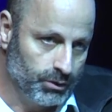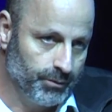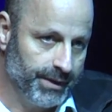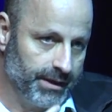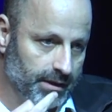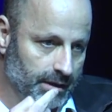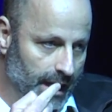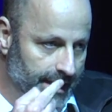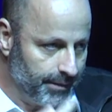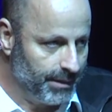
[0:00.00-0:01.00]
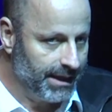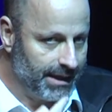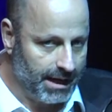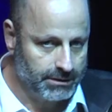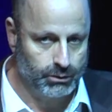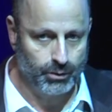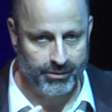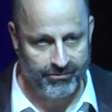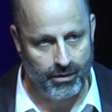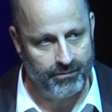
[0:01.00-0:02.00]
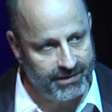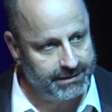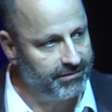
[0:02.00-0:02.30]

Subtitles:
would be enabling us to perform